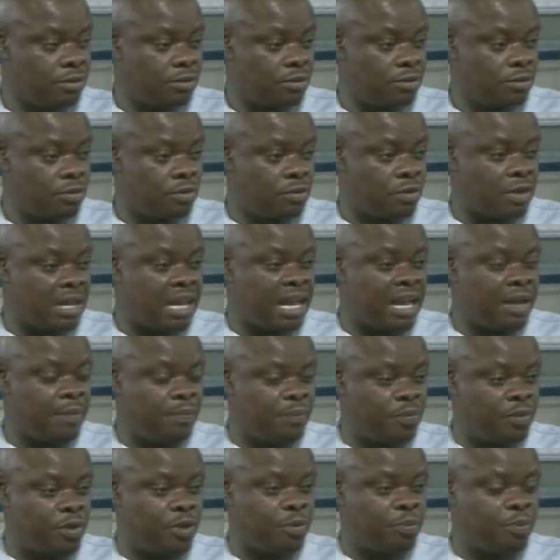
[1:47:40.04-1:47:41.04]
to
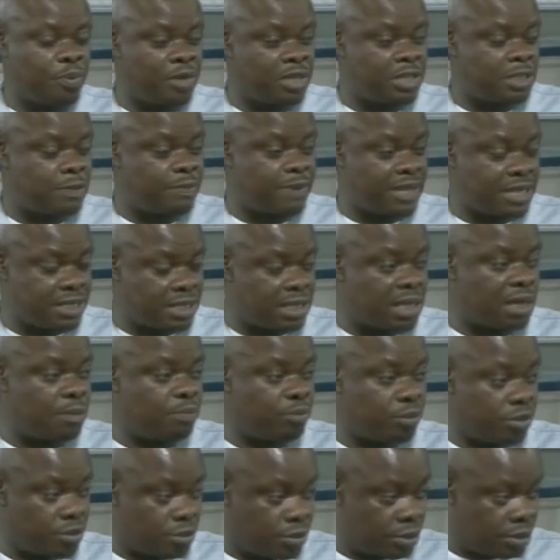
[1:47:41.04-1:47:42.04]
MPP special
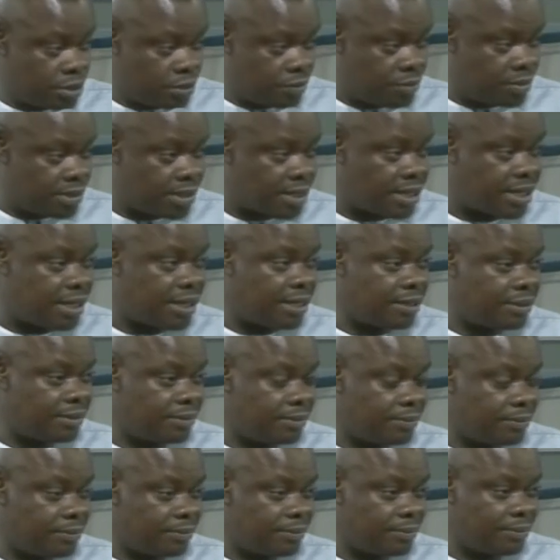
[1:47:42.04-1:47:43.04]
prosecutor.
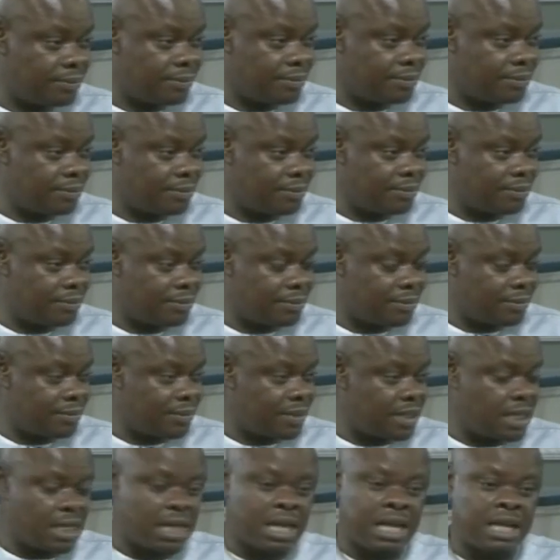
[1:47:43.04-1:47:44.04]

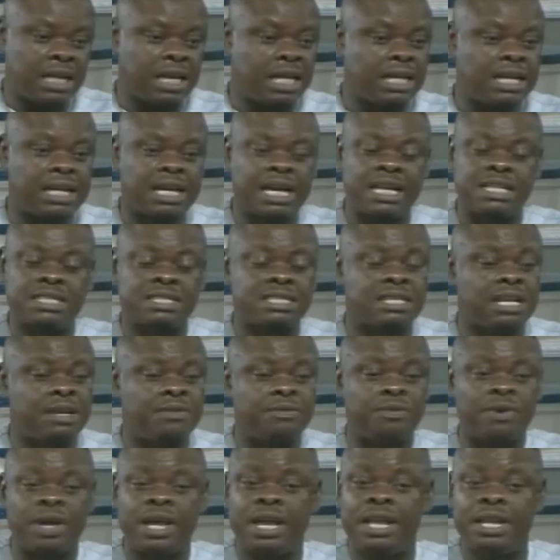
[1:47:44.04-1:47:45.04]
And I can't stand
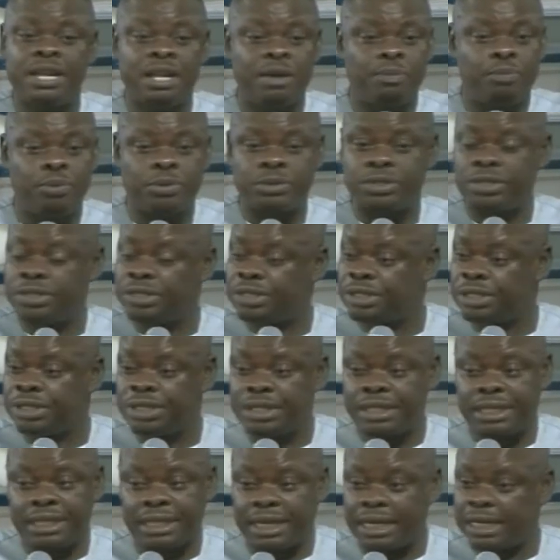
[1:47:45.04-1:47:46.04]
for any position
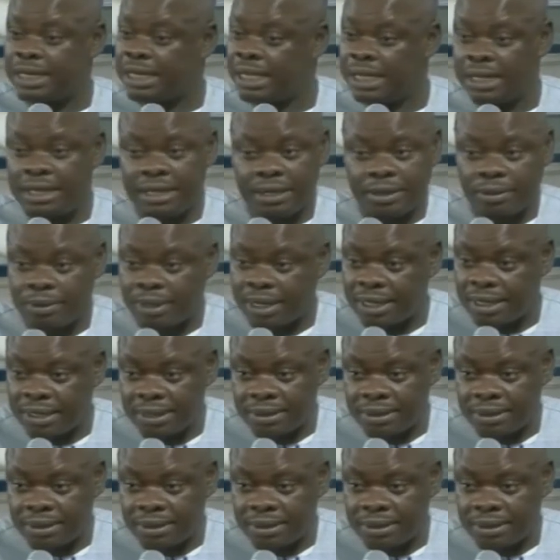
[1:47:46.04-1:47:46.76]
in Ghana anywhere.